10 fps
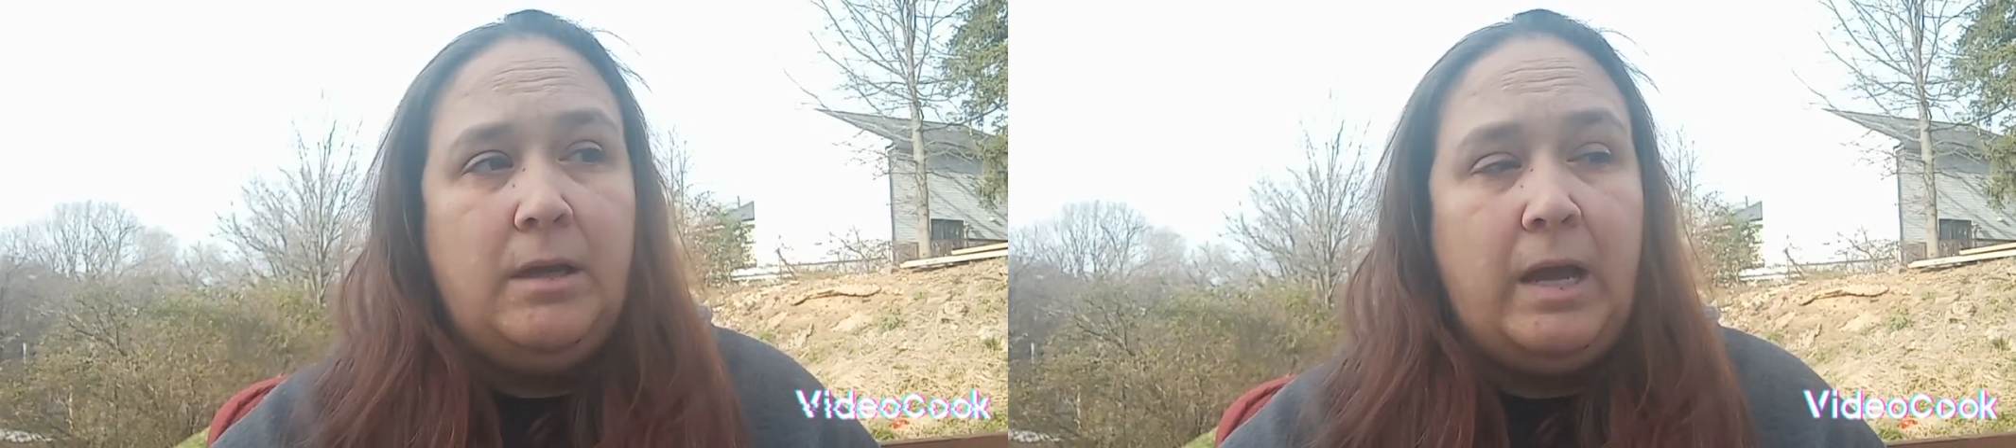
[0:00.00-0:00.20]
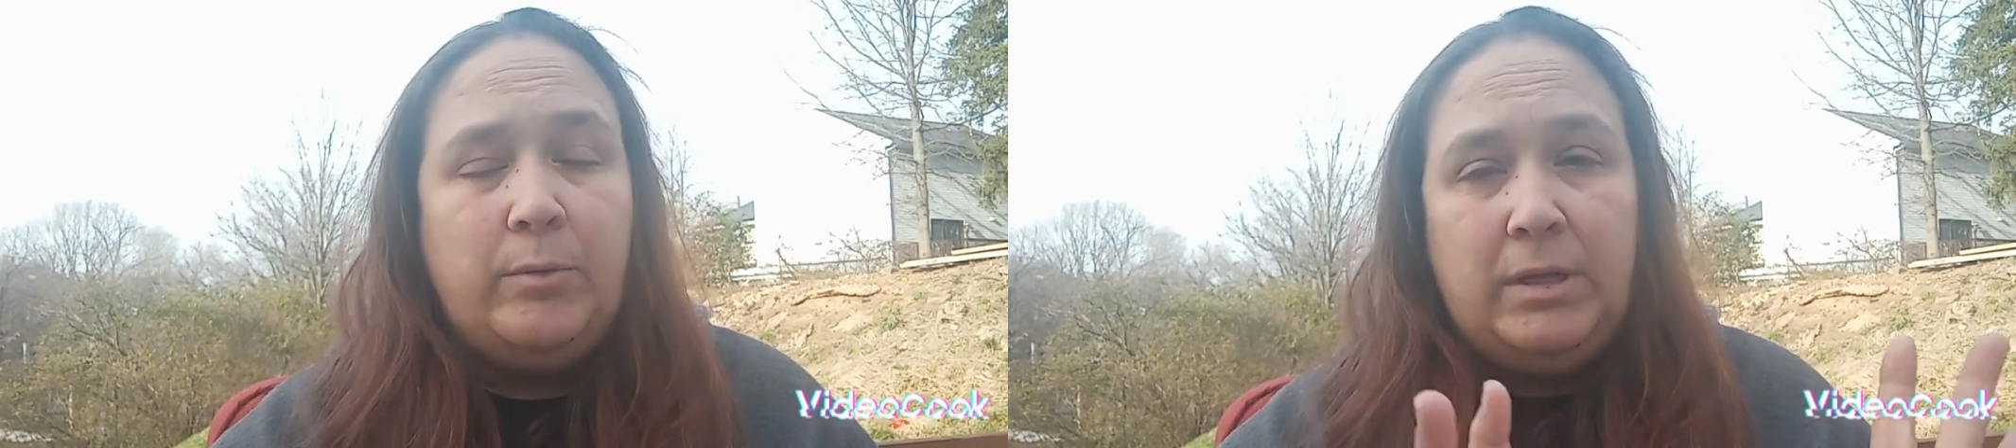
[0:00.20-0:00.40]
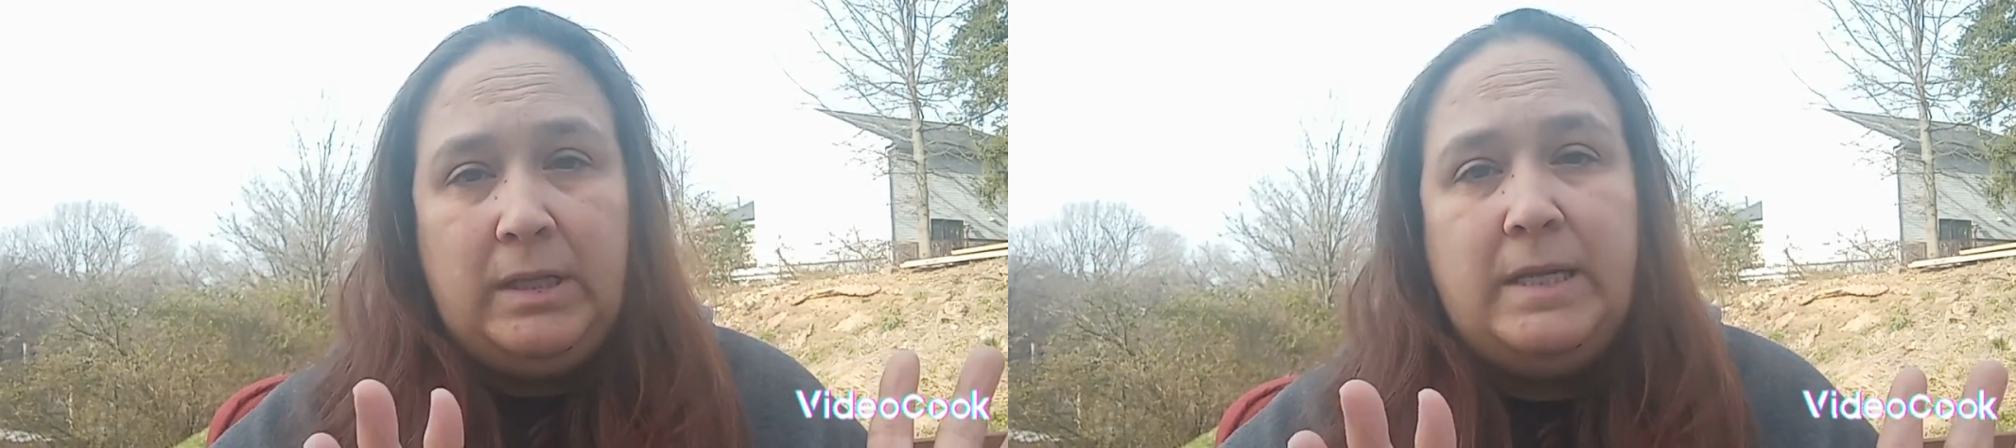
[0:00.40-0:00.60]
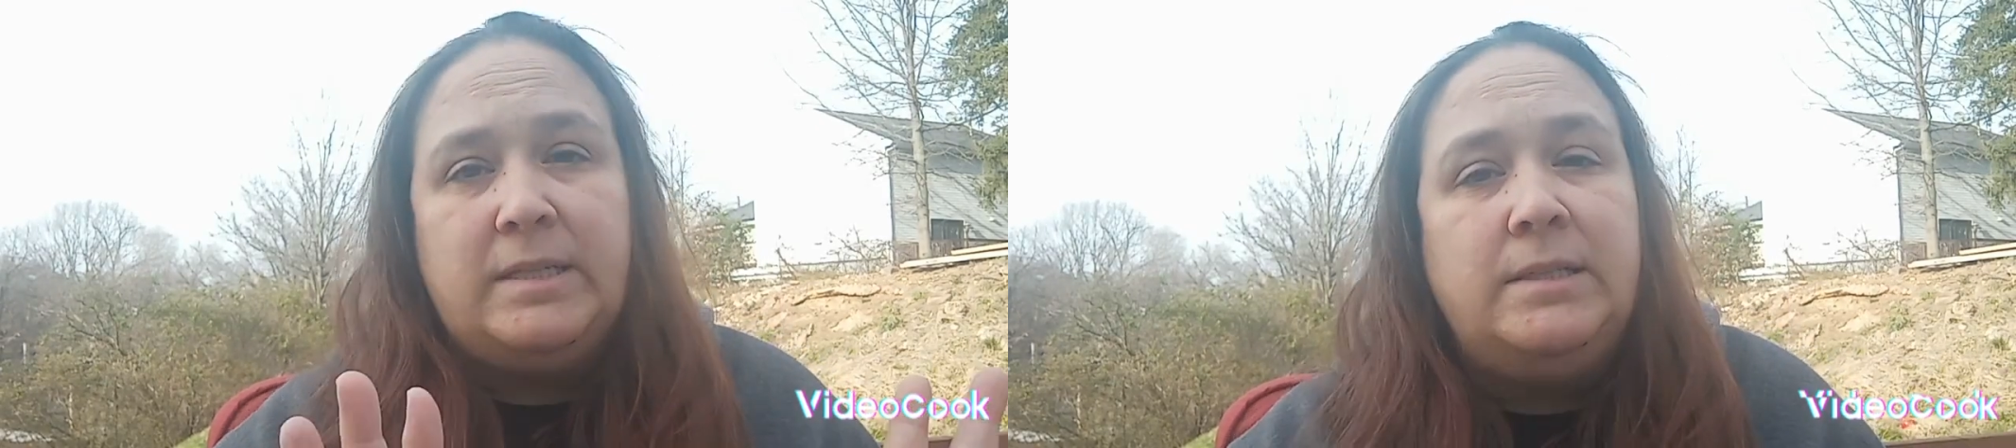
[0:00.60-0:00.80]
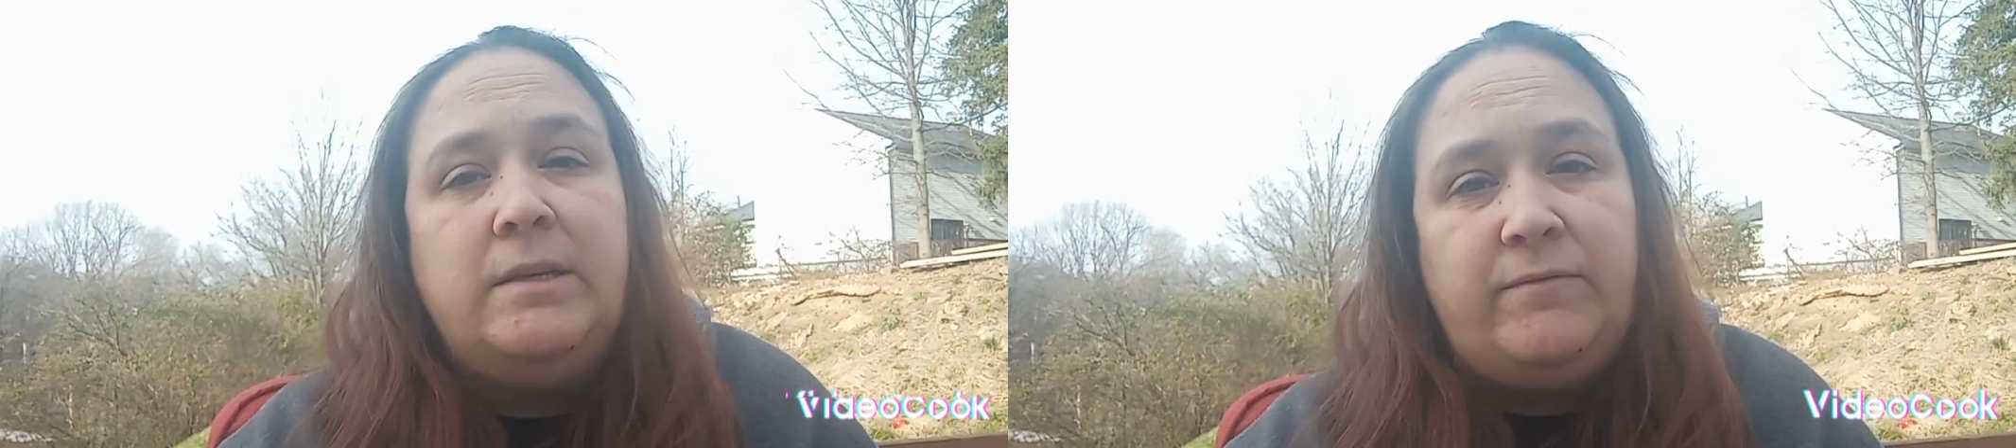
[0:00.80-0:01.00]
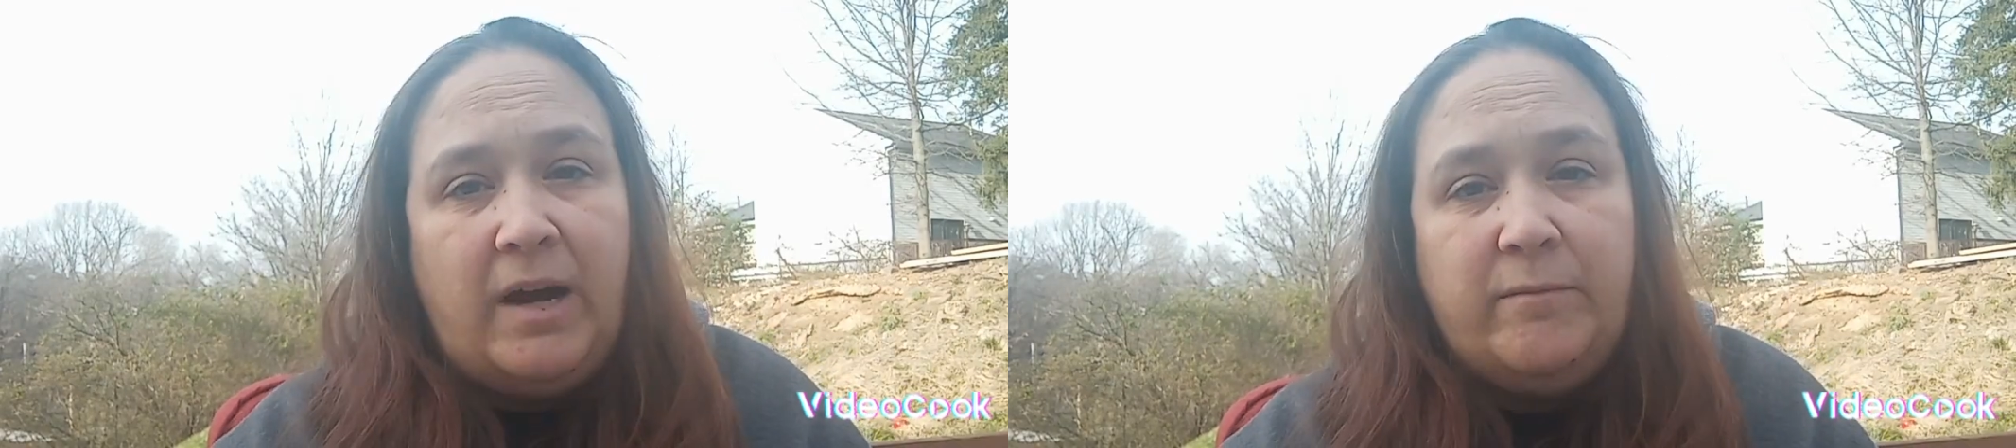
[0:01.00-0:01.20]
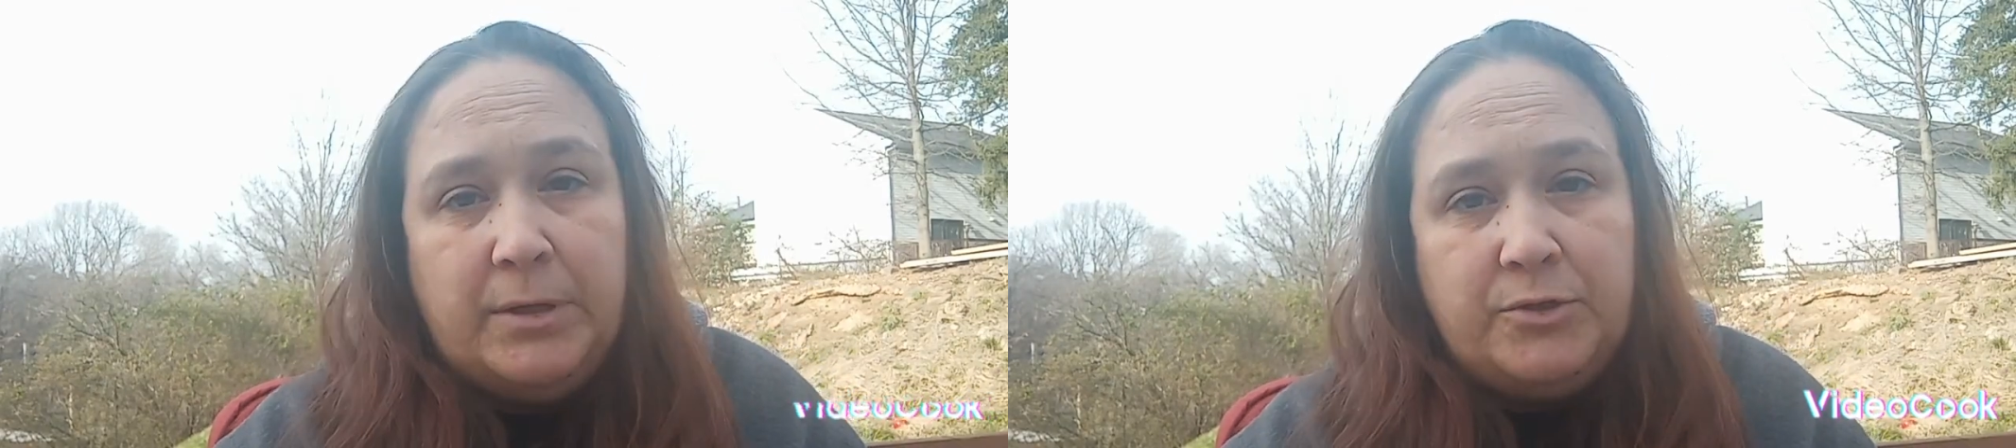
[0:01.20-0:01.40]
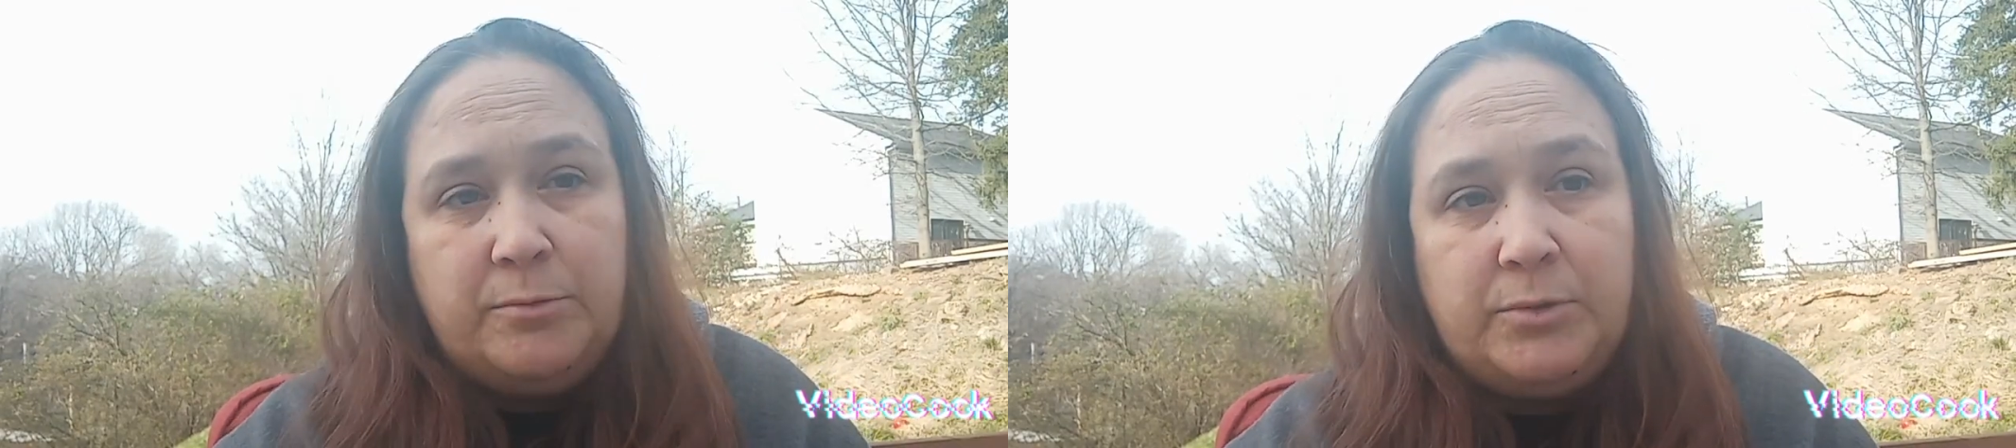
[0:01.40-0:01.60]
I would at least need 5
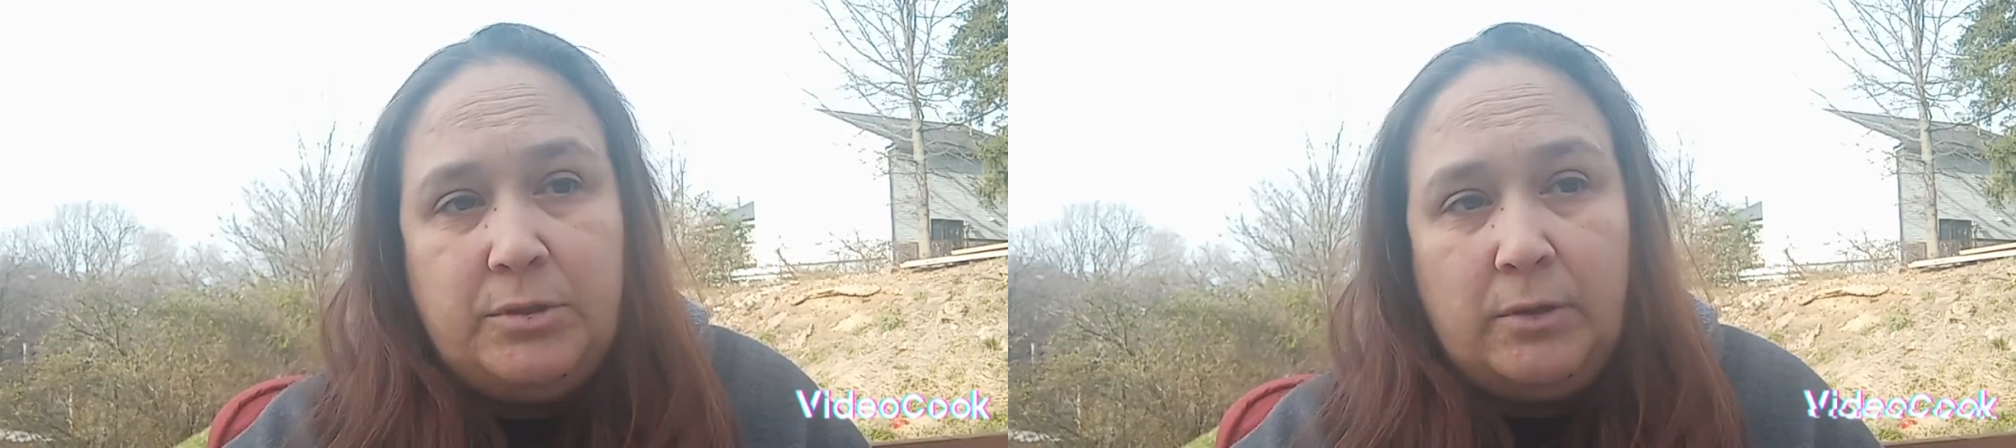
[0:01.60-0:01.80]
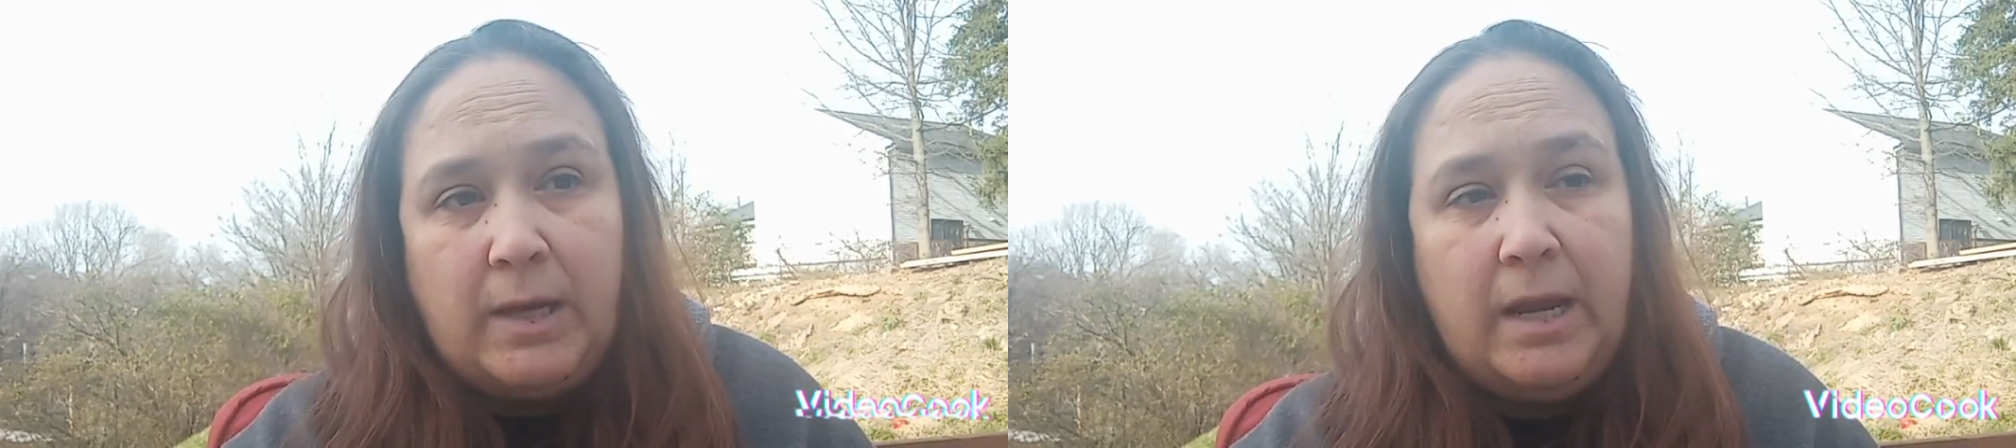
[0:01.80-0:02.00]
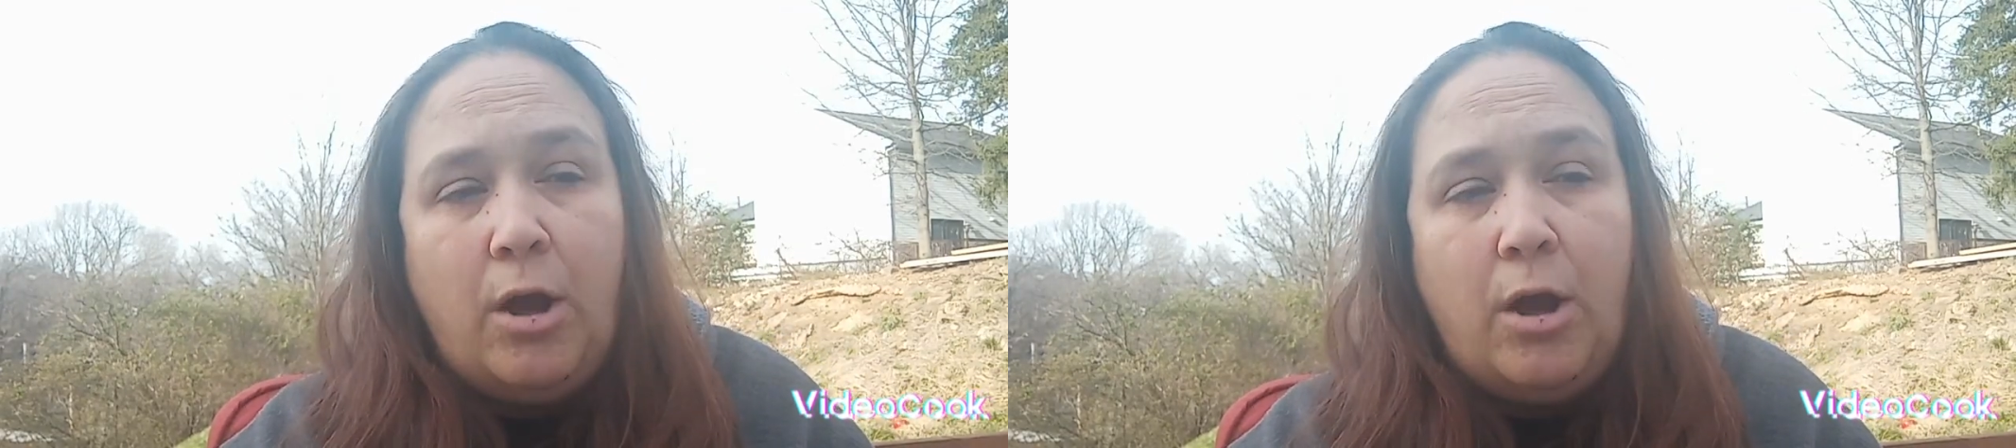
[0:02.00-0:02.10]
bedrooms, okay?